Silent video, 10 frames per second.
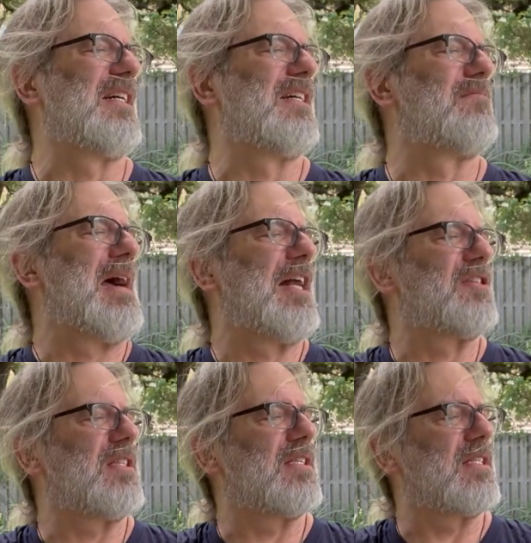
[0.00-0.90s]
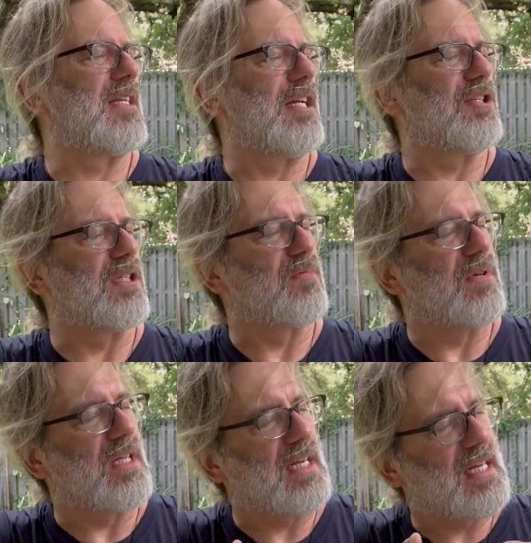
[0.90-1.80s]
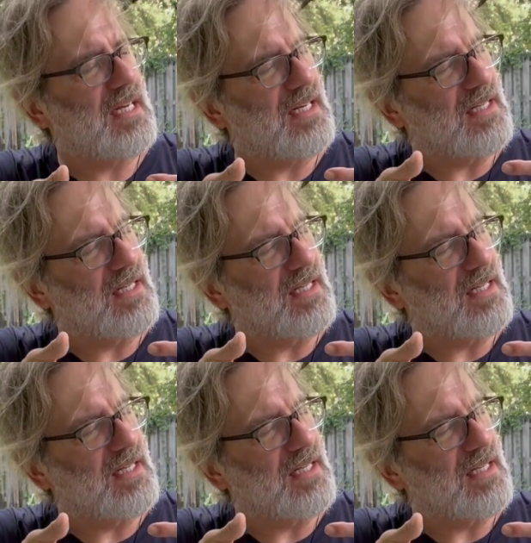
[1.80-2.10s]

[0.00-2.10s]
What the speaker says: imagine the sensations. Breathing in,